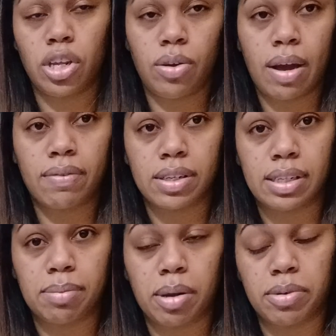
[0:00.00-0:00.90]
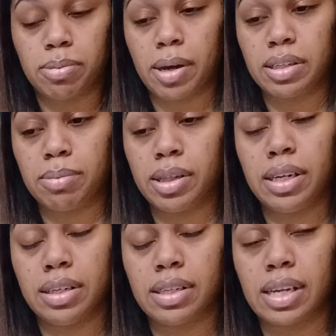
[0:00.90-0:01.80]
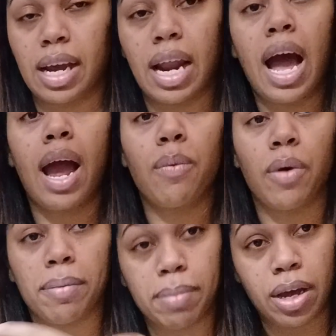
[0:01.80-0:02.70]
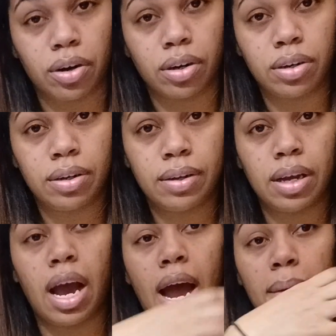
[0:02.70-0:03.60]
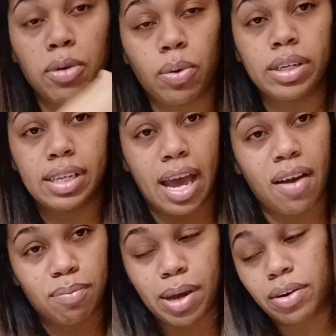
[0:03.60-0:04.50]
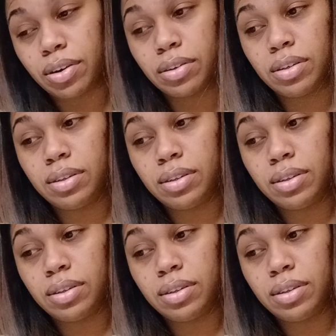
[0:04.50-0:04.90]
You have to accept that responsibility and decide, I want better. I'm going to have better.